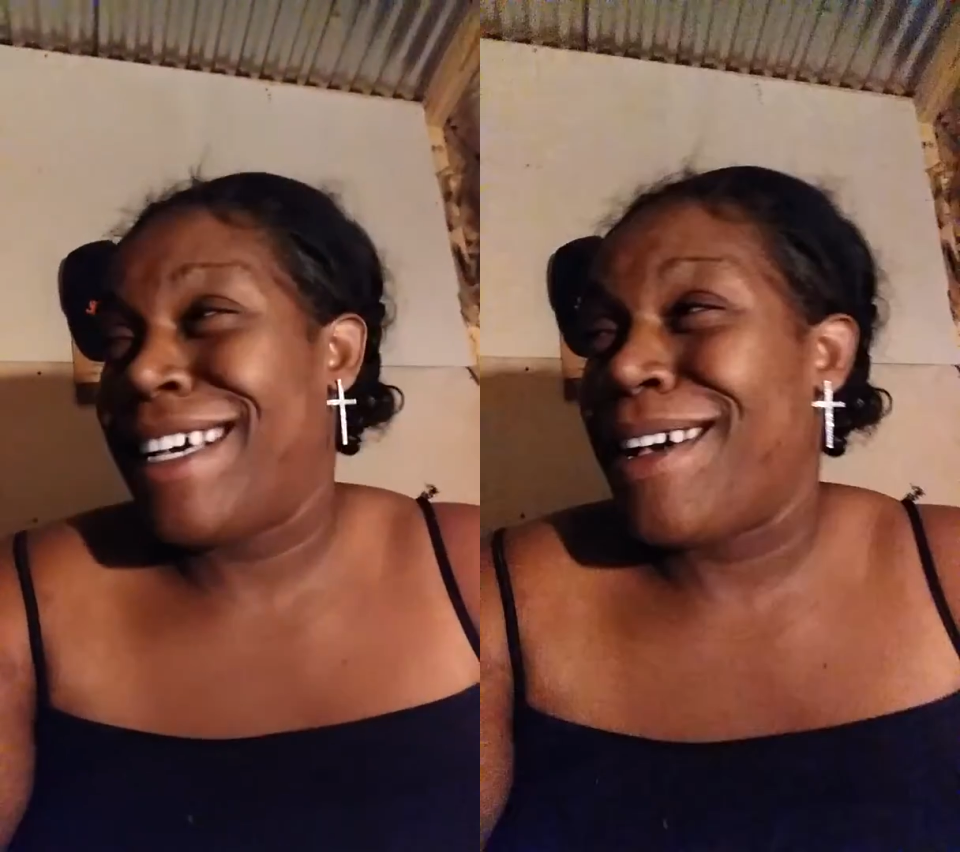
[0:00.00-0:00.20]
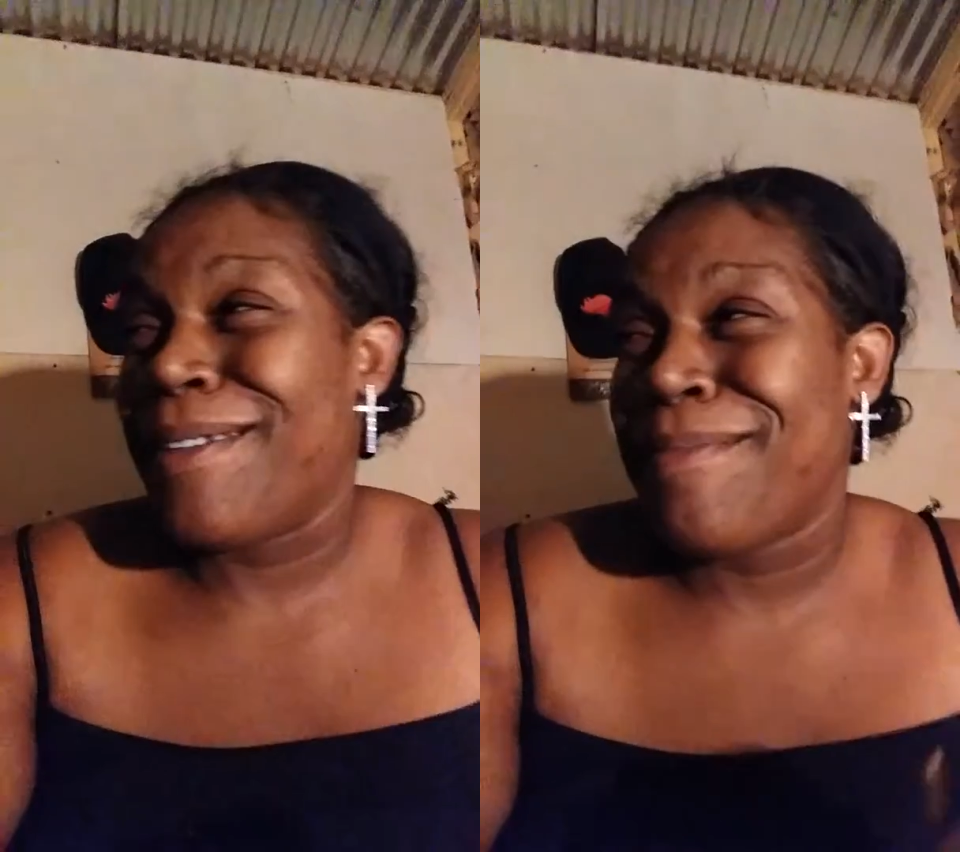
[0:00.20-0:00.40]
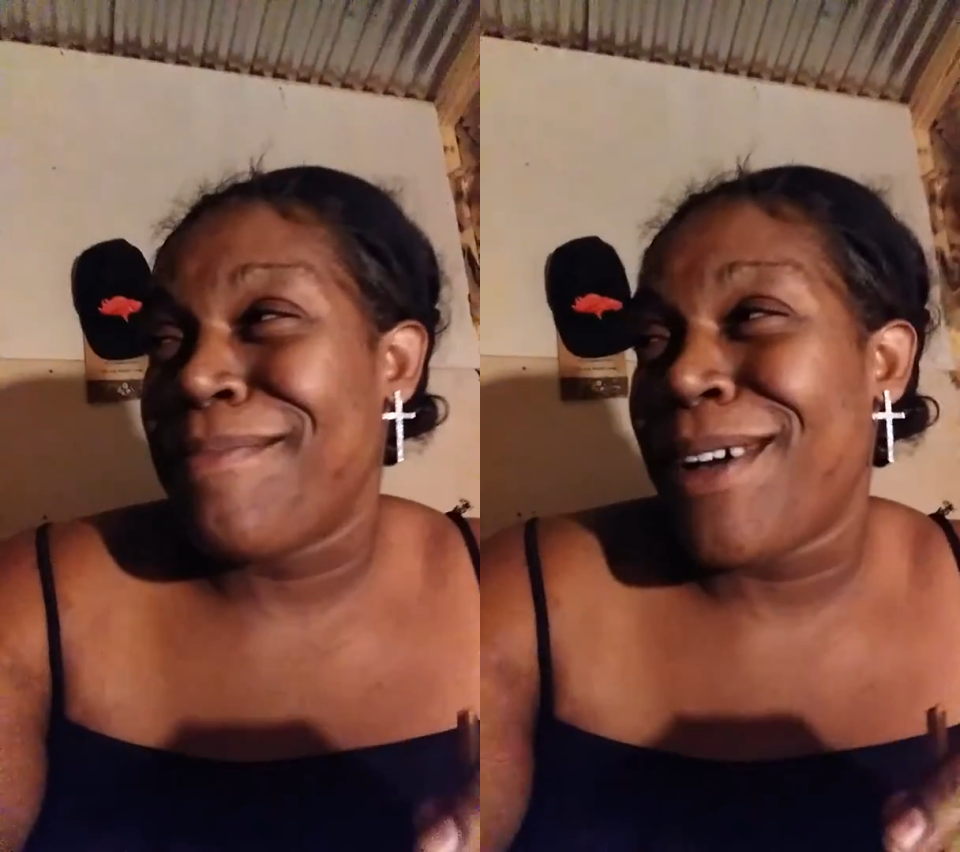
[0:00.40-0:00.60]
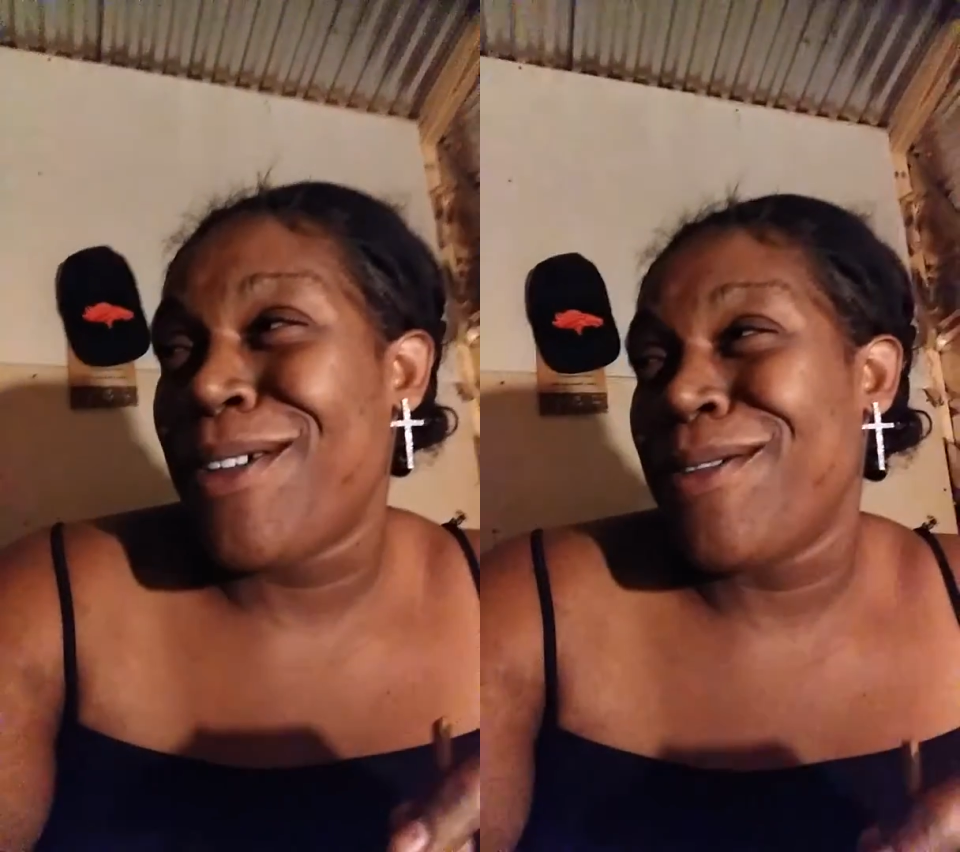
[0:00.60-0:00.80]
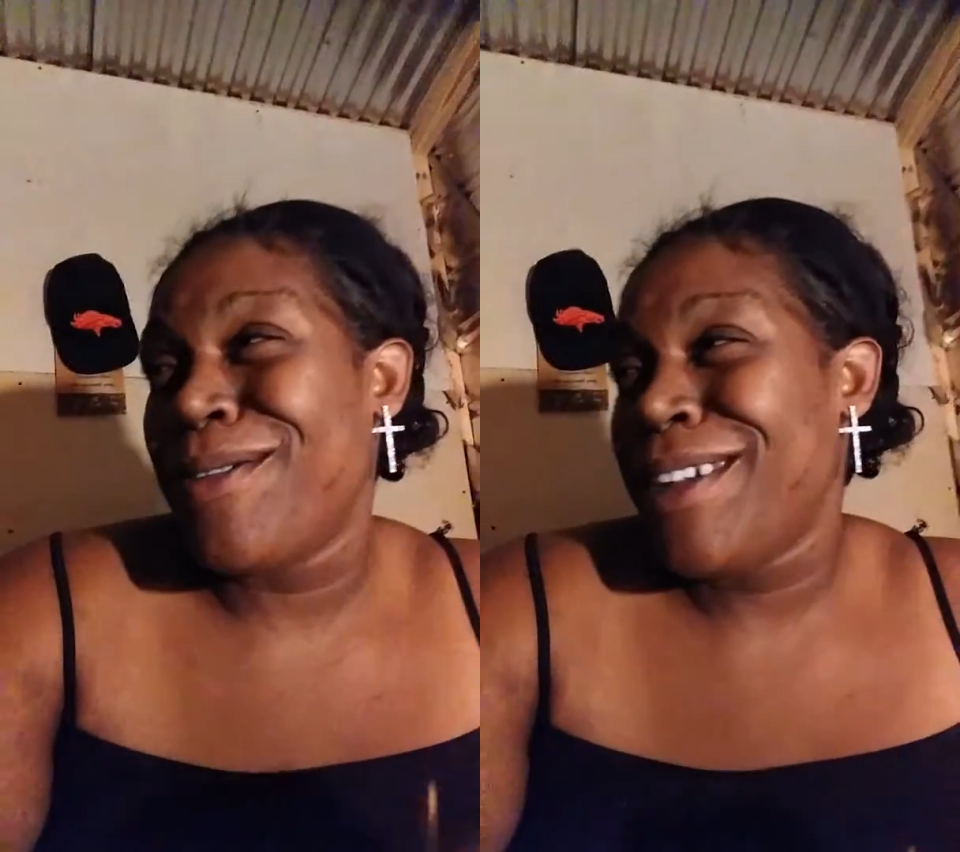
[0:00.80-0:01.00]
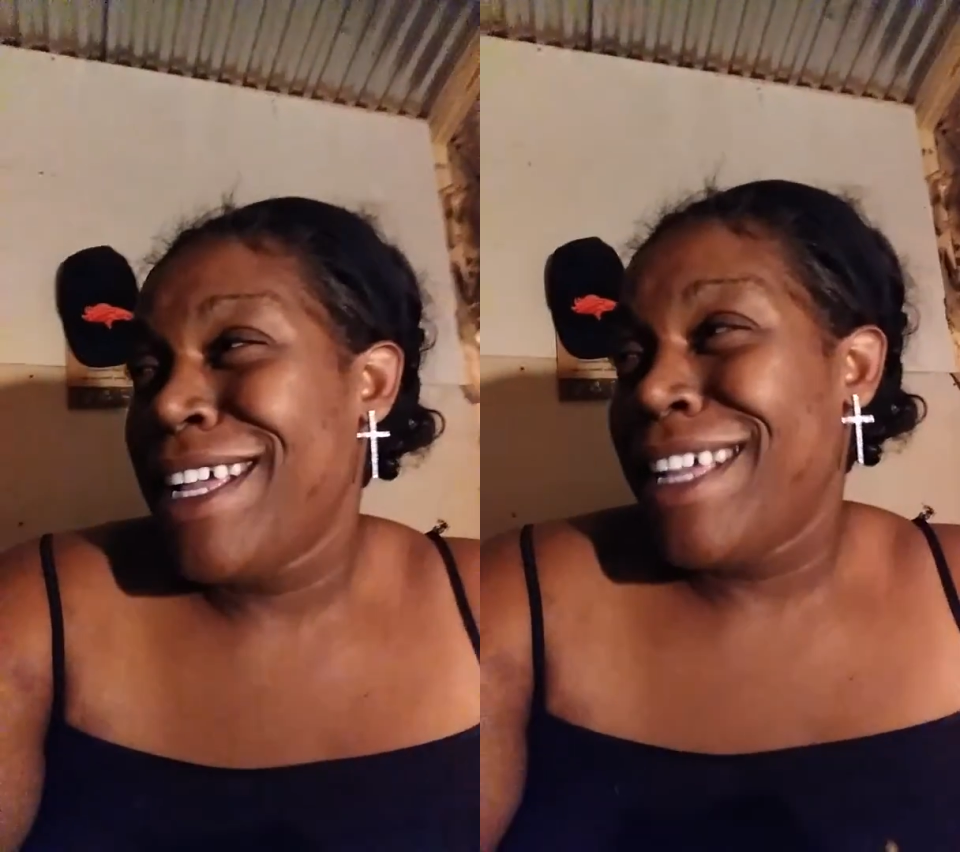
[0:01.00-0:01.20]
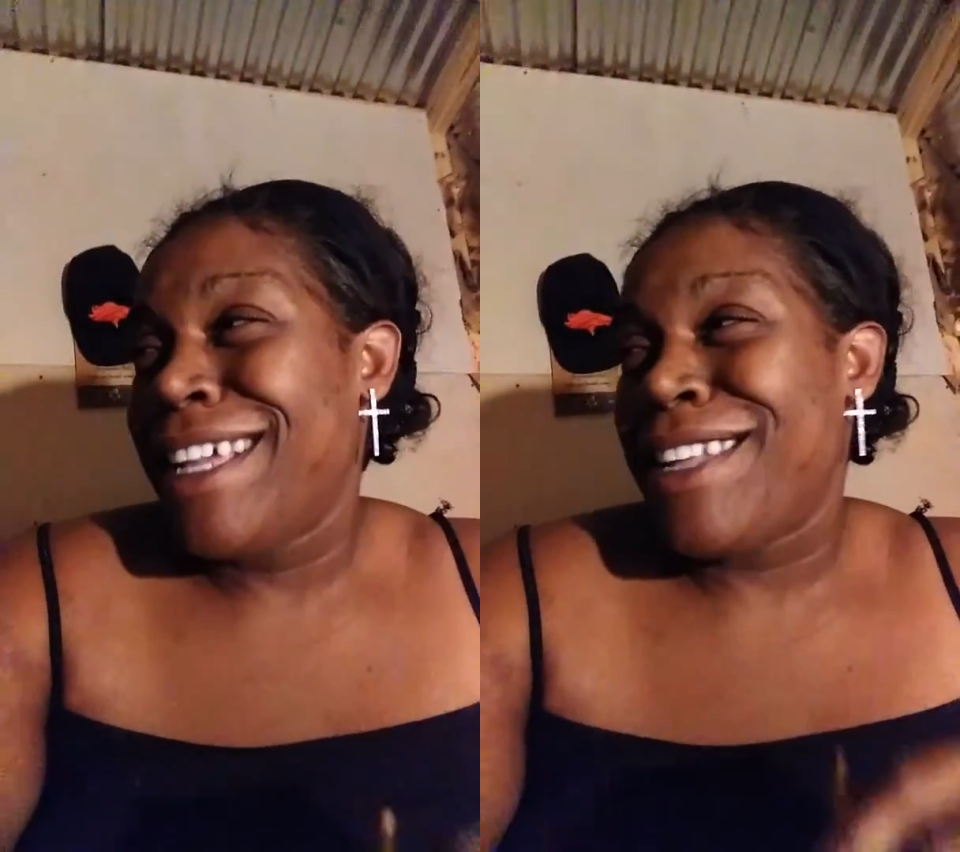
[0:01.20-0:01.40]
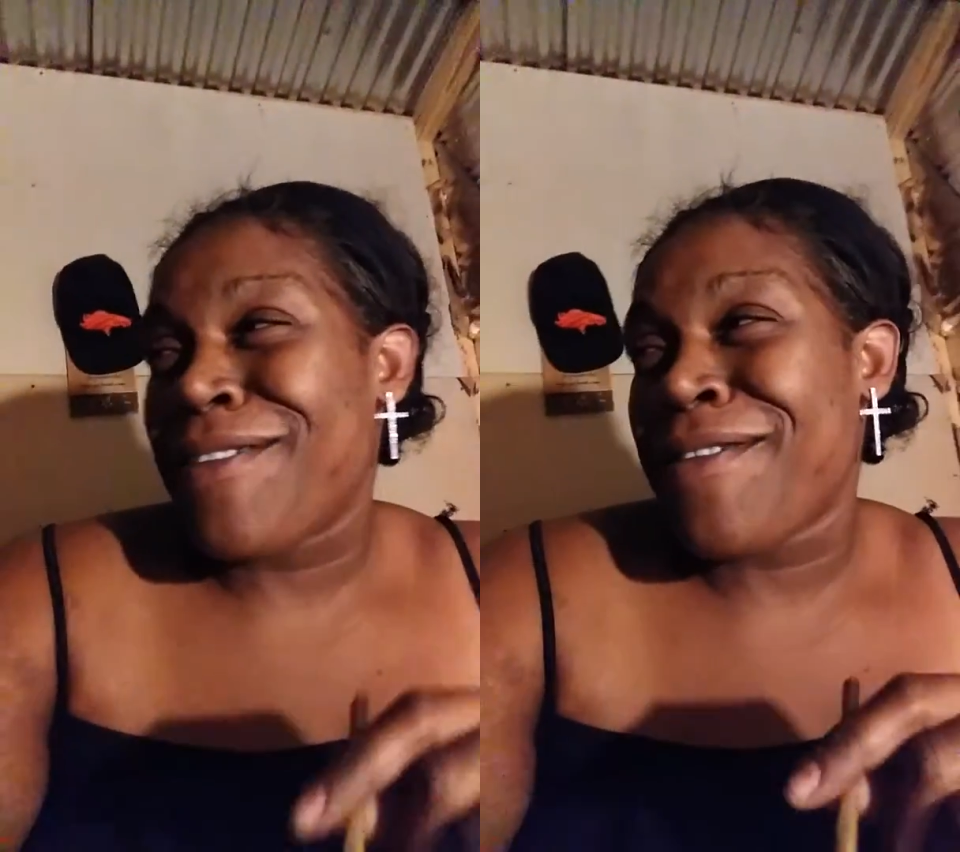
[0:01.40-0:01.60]
Come on,
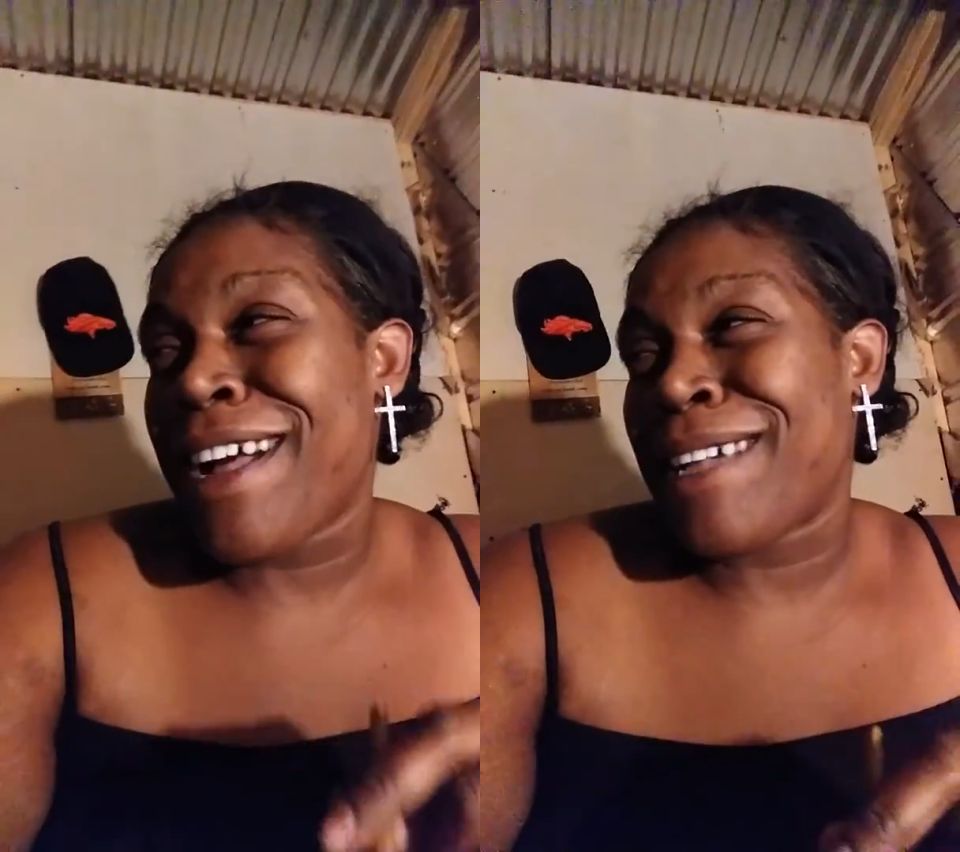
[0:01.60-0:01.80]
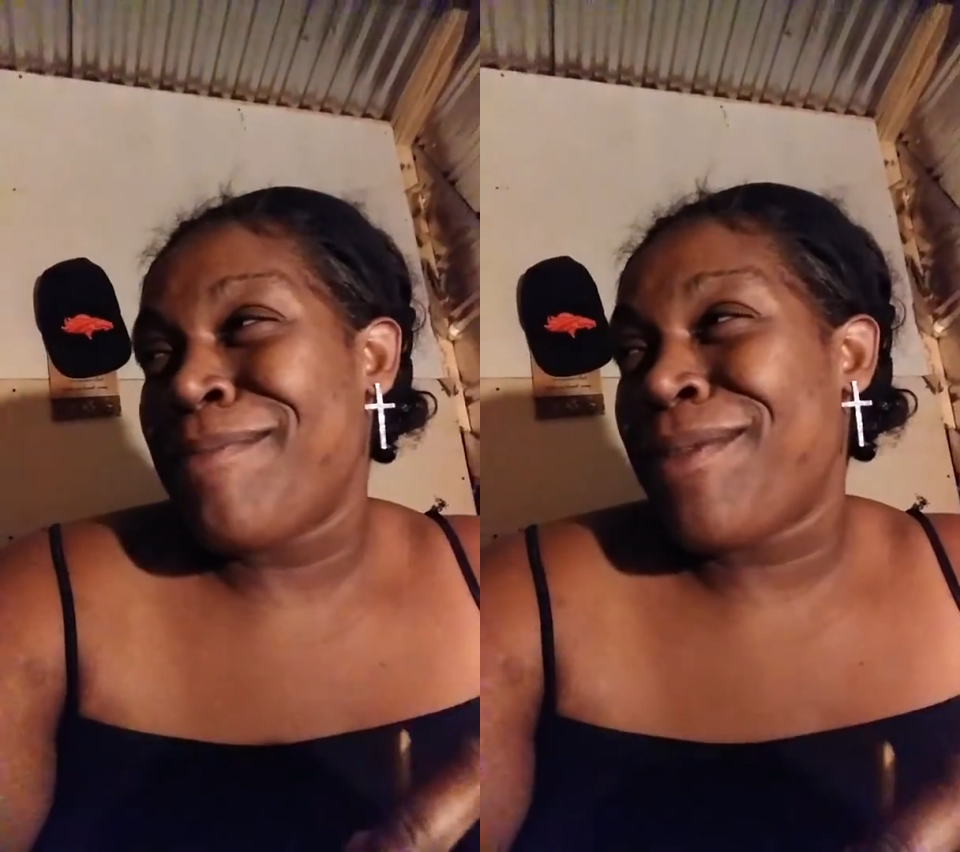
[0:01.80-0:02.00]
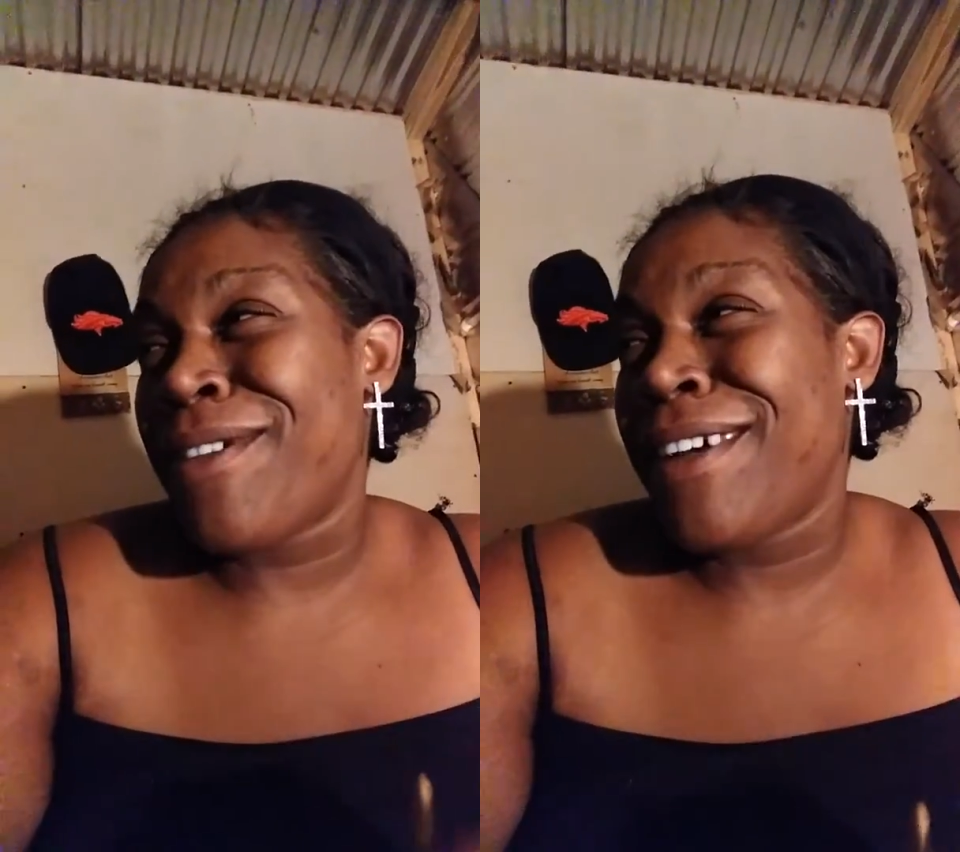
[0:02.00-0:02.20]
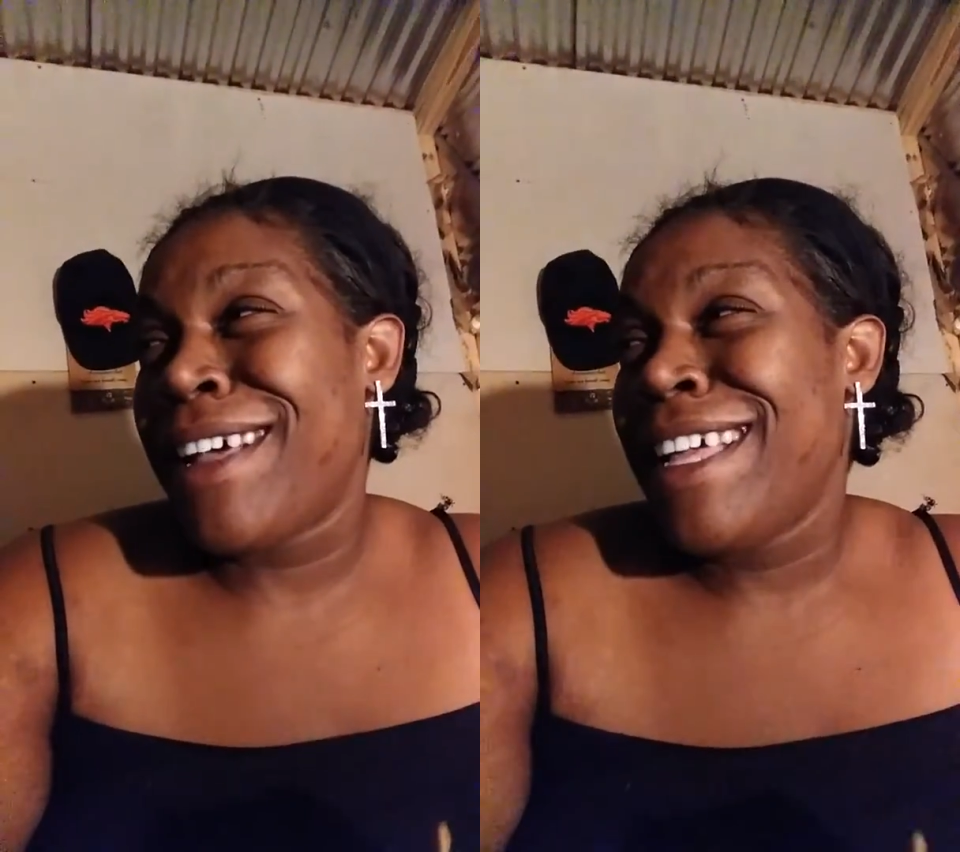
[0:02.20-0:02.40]
you rockin', boy.